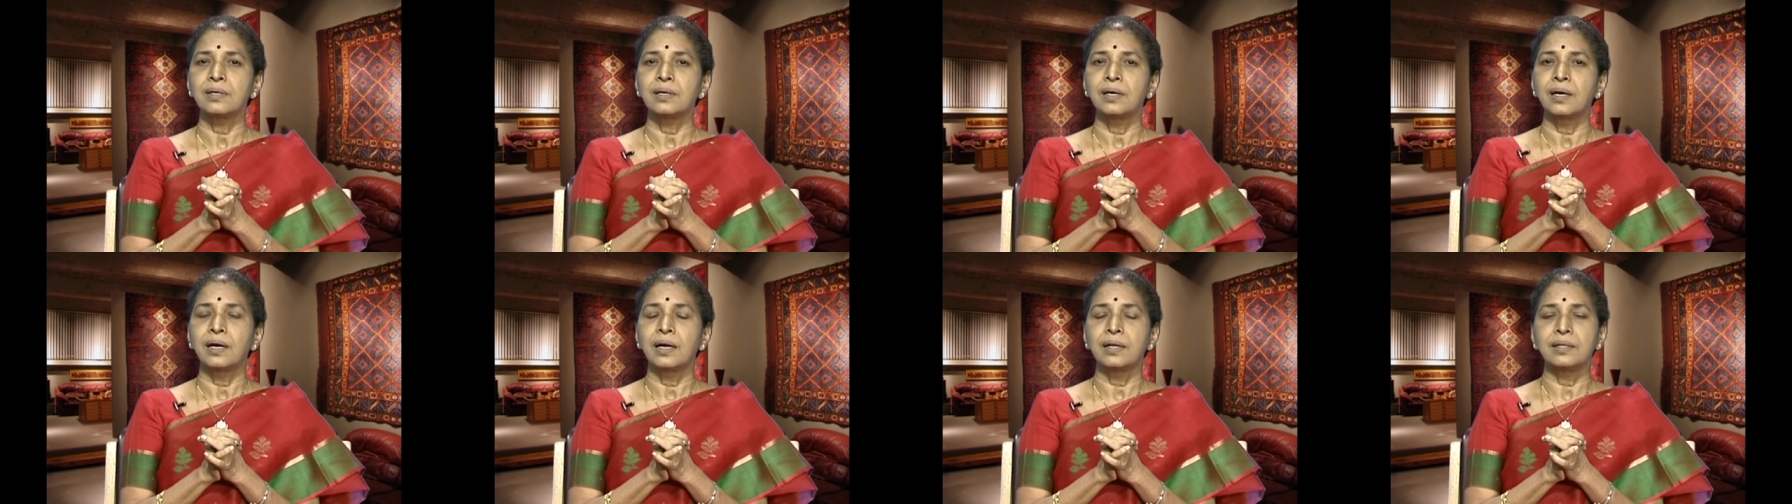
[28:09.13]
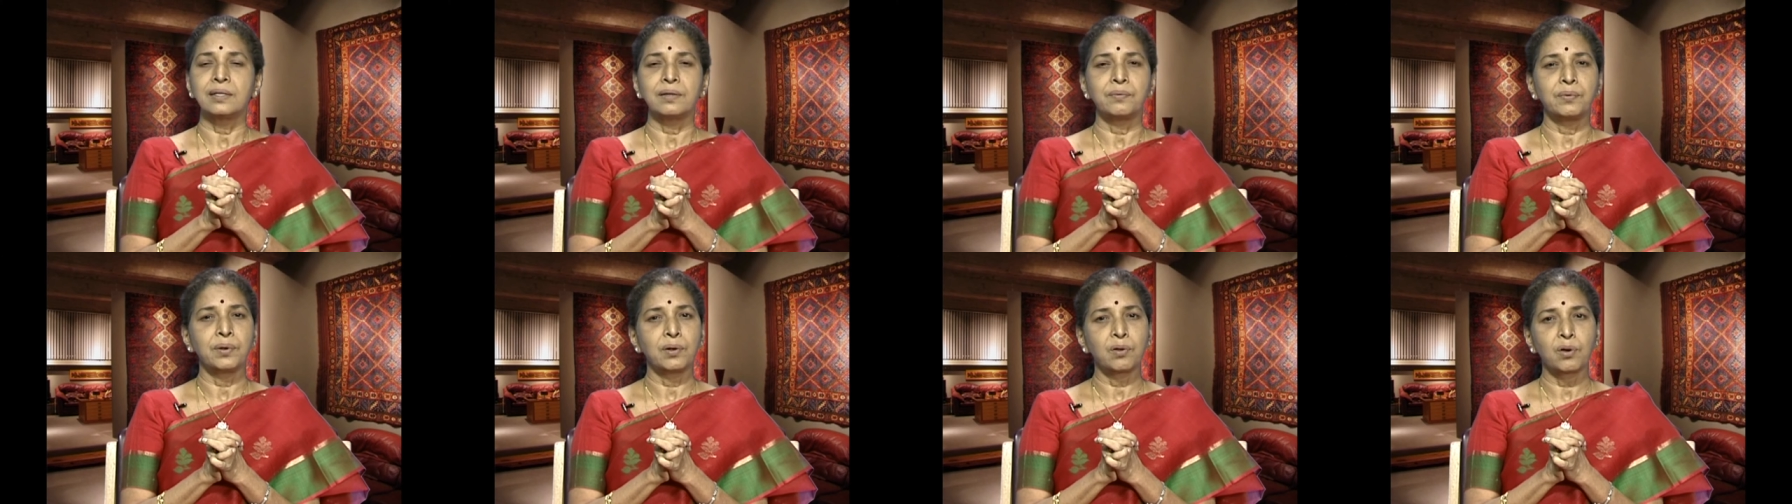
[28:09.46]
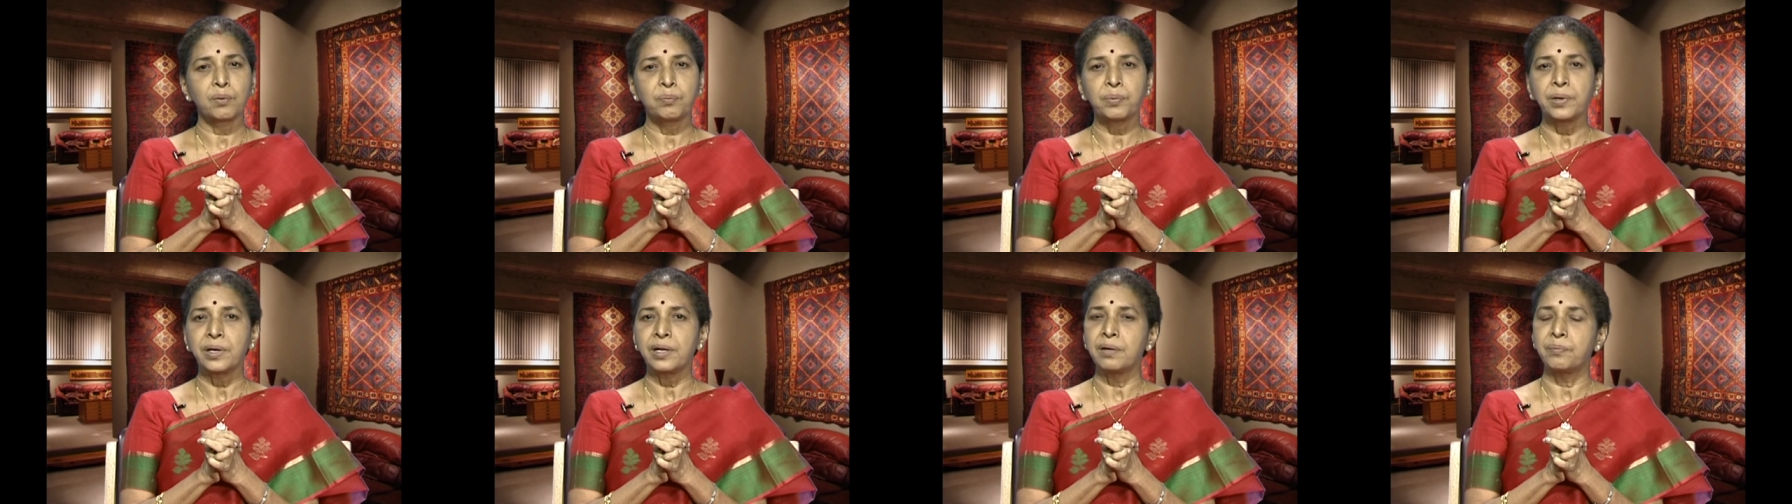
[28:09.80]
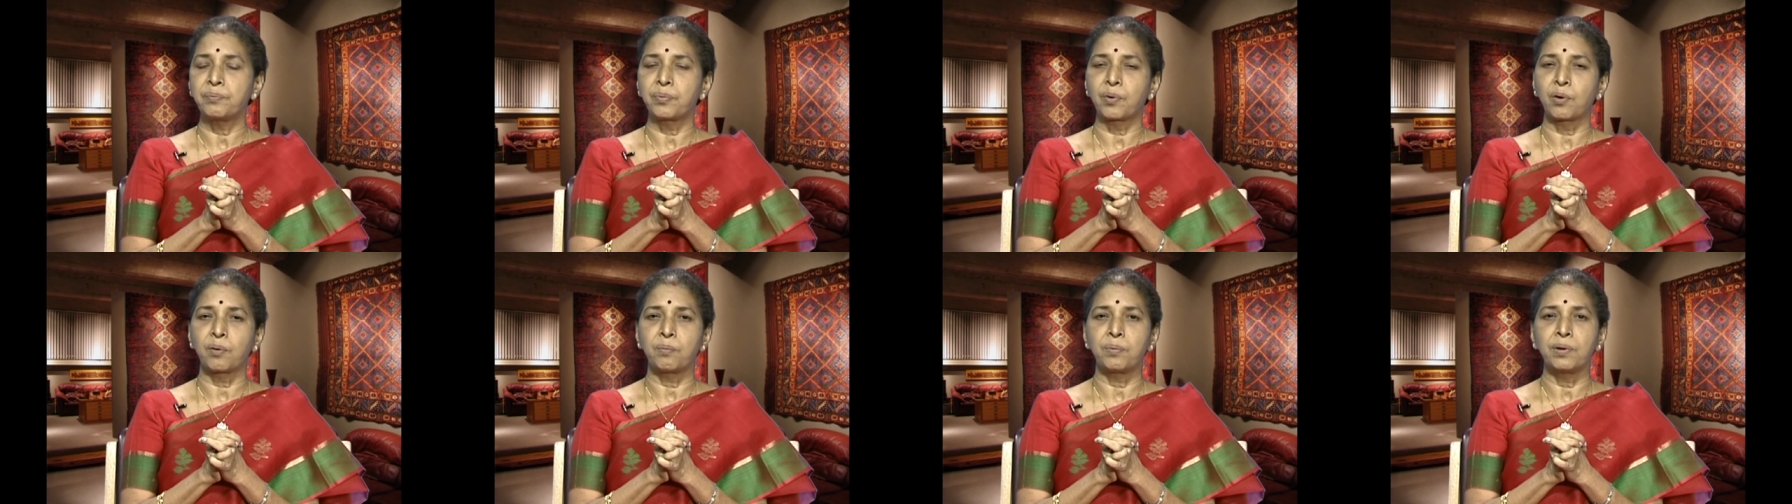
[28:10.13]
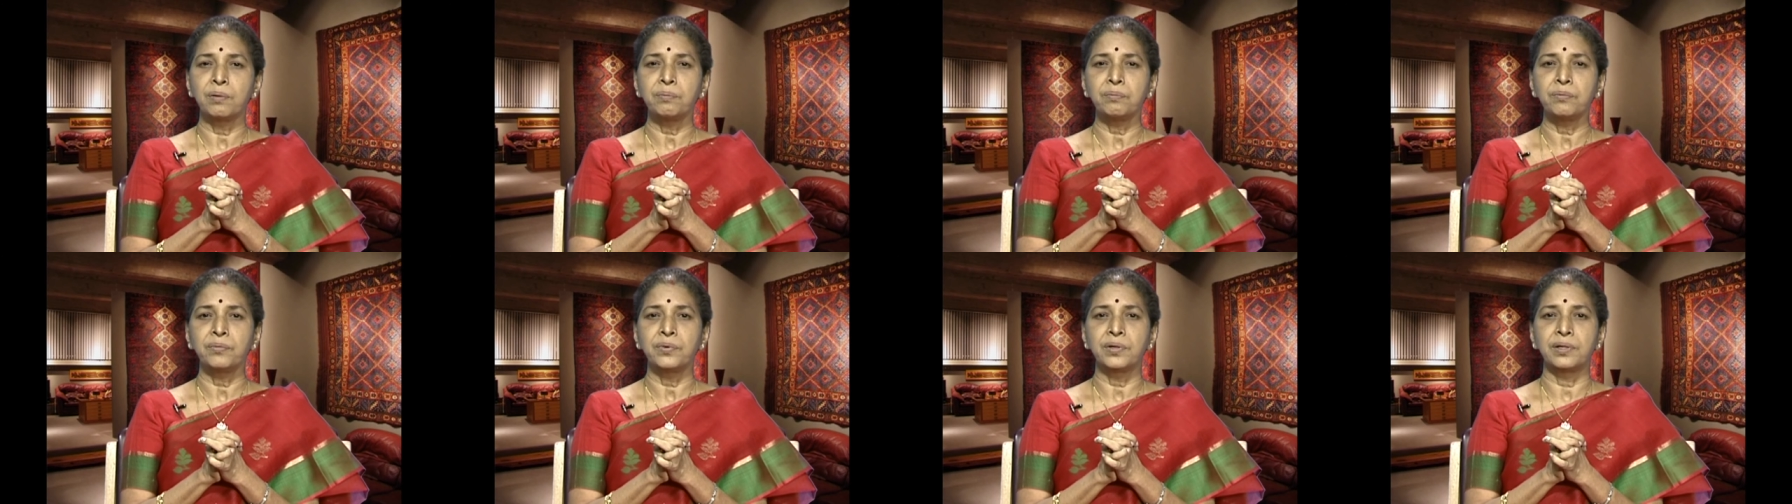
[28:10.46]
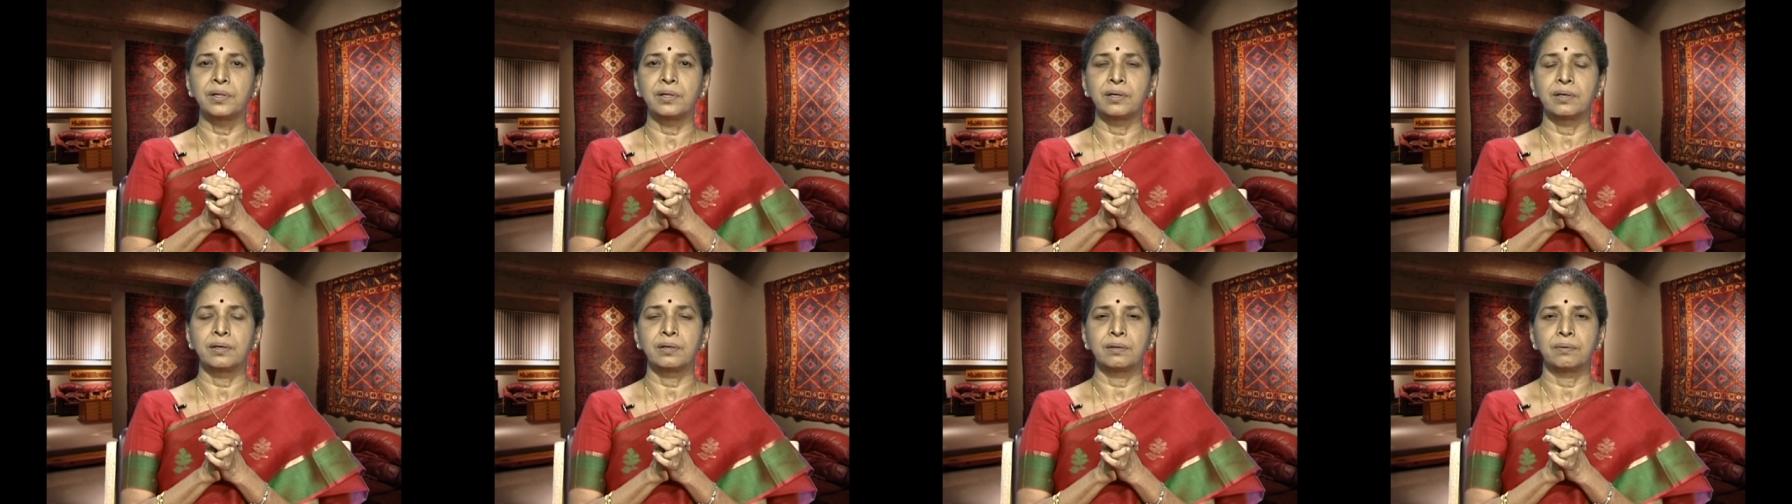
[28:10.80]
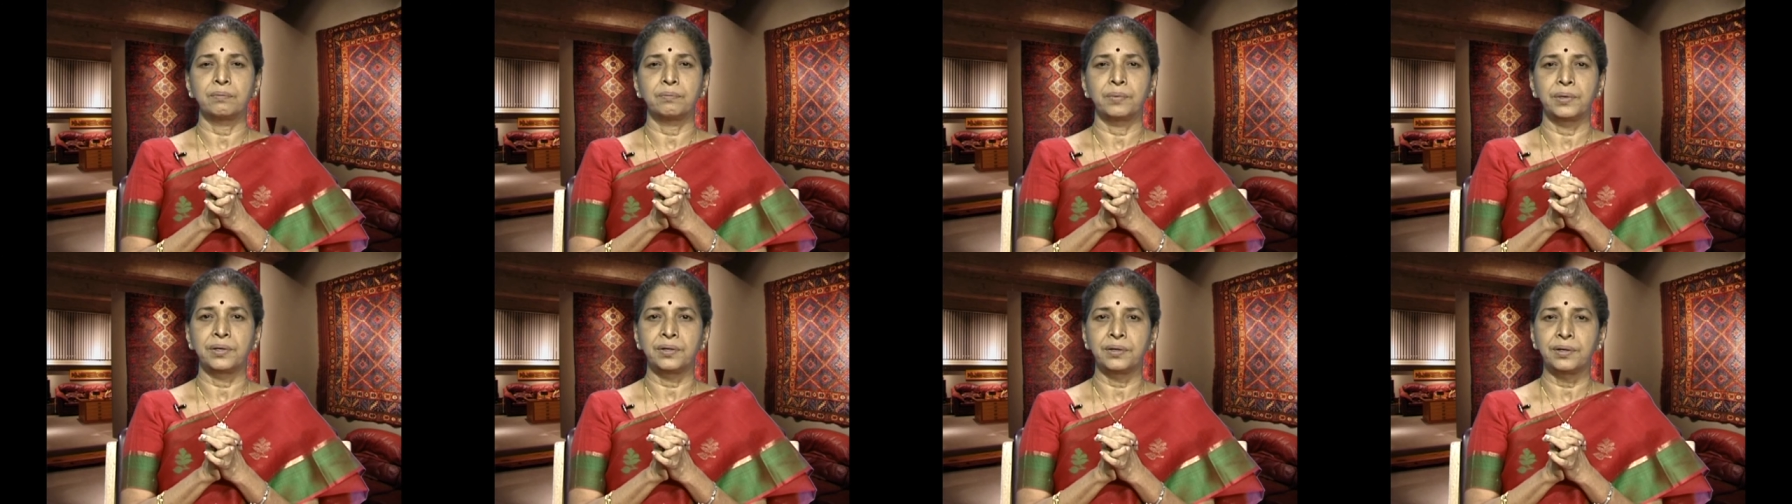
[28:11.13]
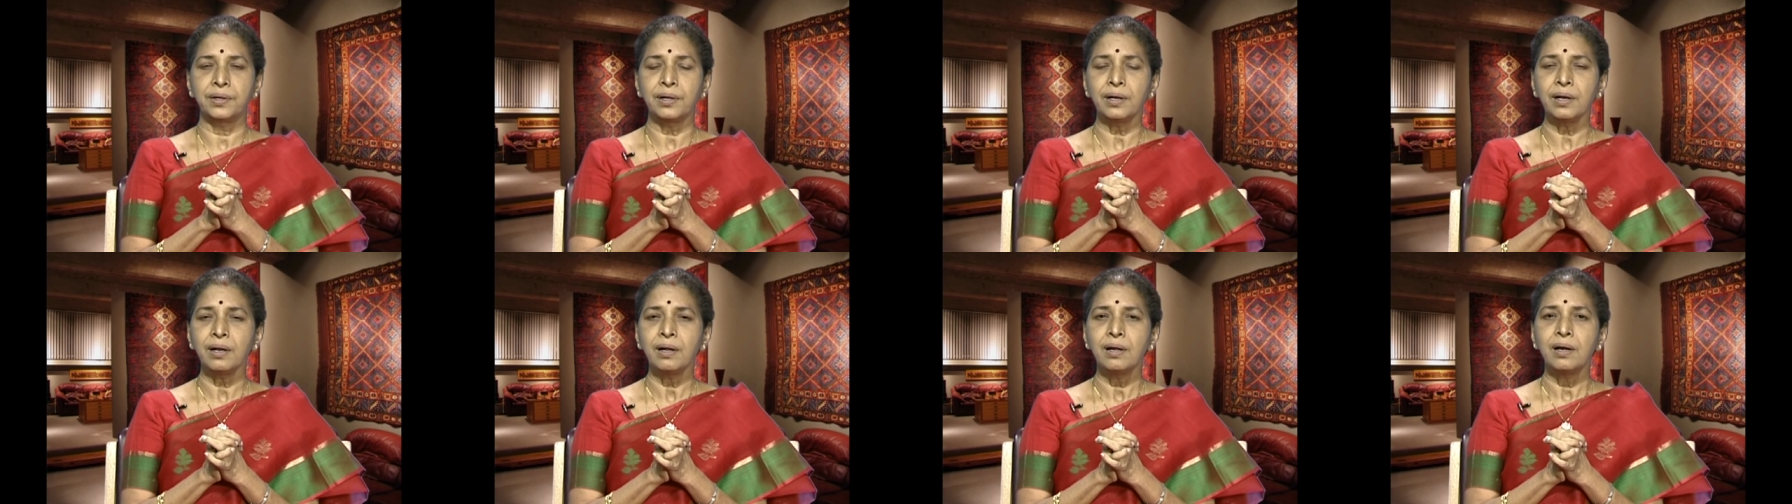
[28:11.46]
and there will not be any problem with the material.